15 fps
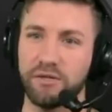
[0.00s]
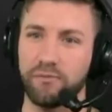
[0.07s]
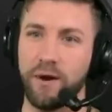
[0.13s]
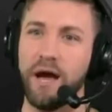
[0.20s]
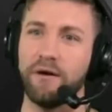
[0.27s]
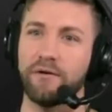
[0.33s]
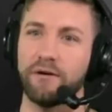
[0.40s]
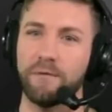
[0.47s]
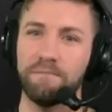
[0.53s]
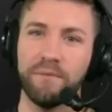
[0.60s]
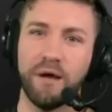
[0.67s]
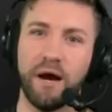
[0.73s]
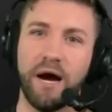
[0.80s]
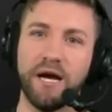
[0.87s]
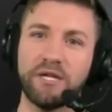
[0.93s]
rounder.
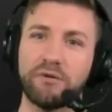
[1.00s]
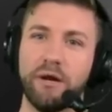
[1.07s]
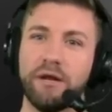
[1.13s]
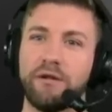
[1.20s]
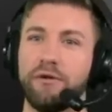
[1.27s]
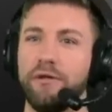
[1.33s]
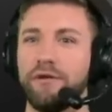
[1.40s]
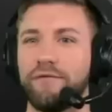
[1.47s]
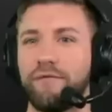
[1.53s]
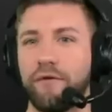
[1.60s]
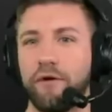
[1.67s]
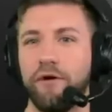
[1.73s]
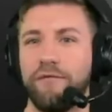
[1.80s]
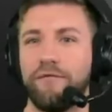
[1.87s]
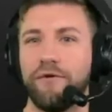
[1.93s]
I'd trade Clelin
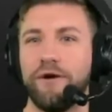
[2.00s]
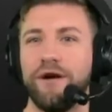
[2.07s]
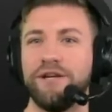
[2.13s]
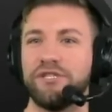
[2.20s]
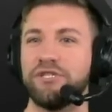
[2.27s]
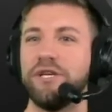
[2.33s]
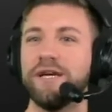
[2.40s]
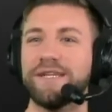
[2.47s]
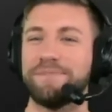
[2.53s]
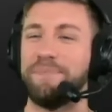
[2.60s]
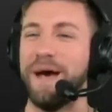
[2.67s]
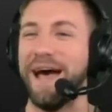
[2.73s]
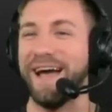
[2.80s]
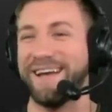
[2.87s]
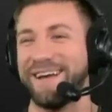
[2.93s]
Ferrell for a six
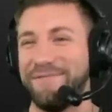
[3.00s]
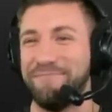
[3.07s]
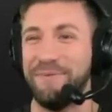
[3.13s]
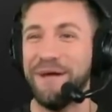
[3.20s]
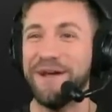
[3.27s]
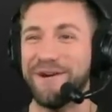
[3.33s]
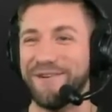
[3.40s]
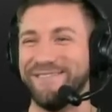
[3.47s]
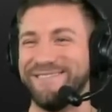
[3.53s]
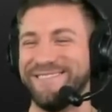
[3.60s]
pack of beer.